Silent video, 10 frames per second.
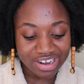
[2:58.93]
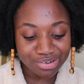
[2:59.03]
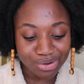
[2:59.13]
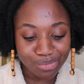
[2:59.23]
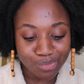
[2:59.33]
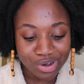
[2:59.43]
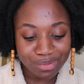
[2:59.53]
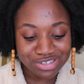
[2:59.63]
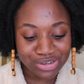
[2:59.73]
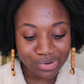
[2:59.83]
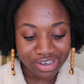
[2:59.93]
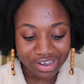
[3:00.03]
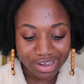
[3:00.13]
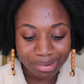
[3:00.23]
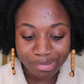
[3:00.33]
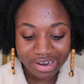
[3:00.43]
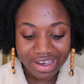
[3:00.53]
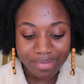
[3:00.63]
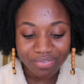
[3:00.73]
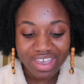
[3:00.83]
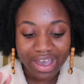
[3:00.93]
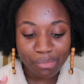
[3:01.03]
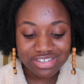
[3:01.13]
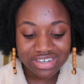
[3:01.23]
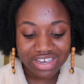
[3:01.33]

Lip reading: I don't know what was going on, but I wasn't